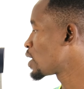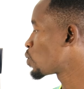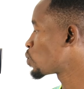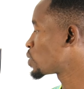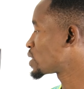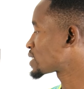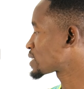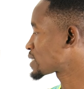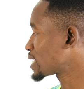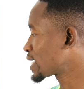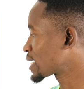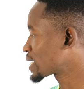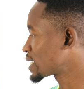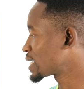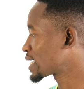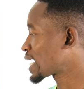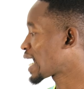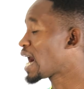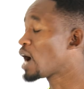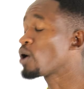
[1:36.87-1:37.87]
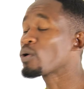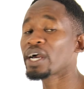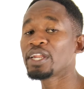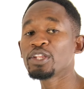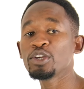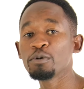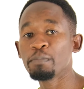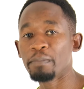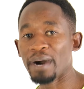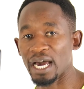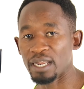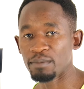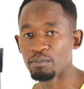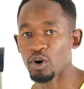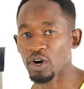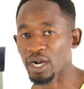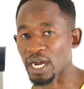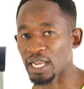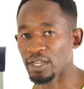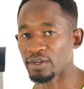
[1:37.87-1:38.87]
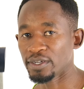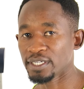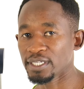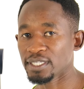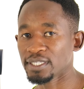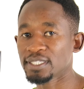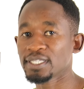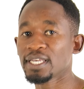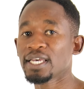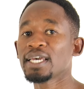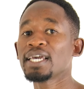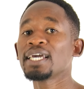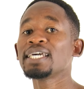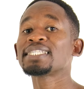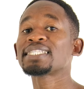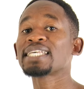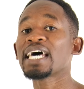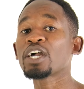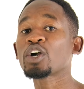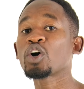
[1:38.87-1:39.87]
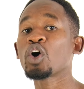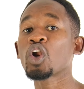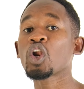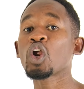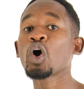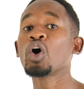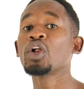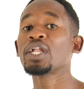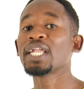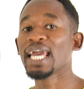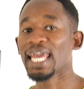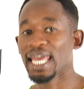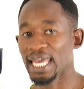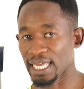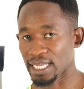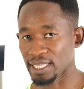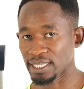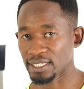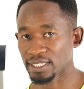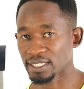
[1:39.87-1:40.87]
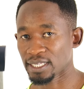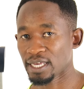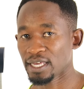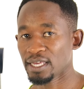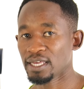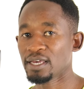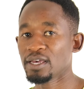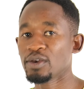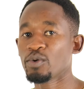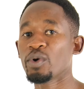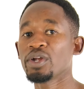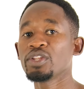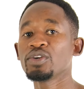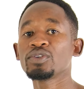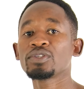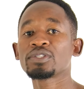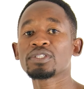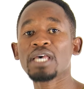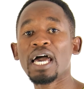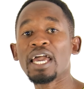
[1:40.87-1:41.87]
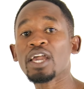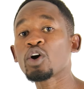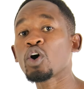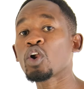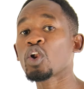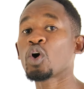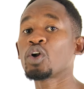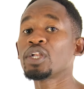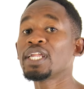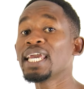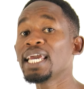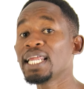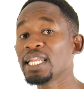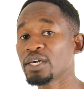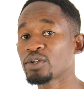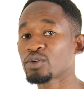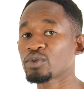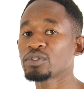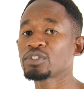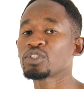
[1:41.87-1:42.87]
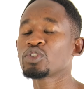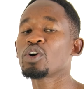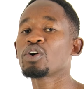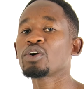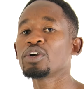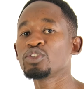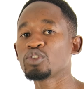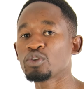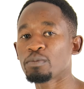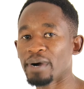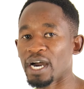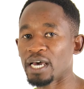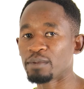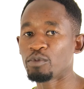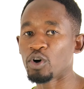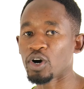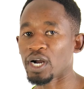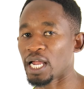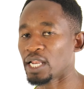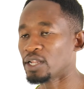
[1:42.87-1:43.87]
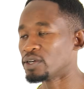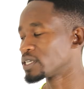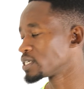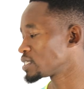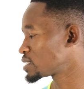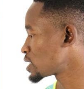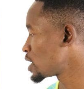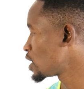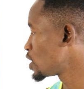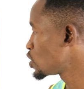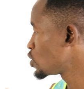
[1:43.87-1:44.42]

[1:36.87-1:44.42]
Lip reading: With cycling, how can you burn more calories? Cycle on hills. When you cycle on hilly routes, you're going to burn more calories.